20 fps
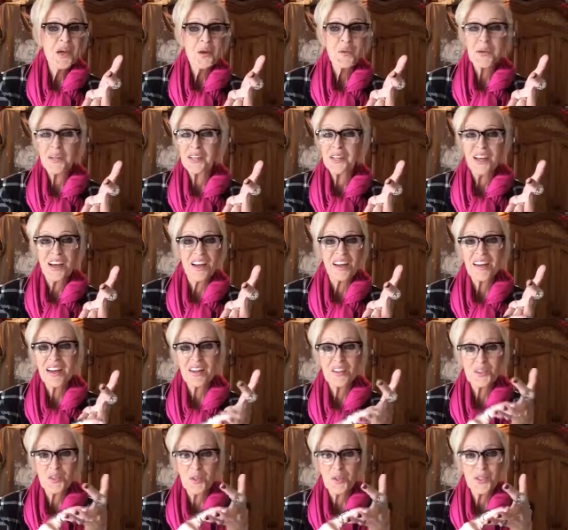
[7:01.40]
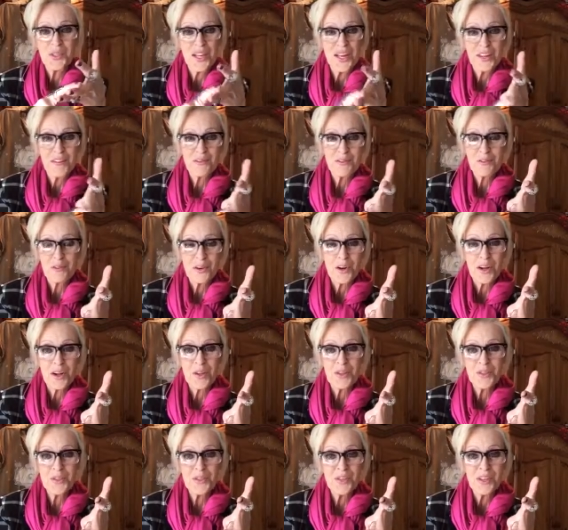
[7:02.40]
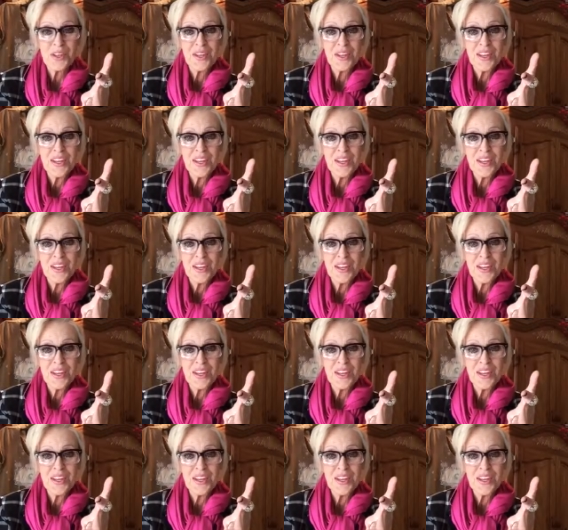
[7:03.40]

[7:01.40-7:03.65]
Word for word: not what God has ordained for us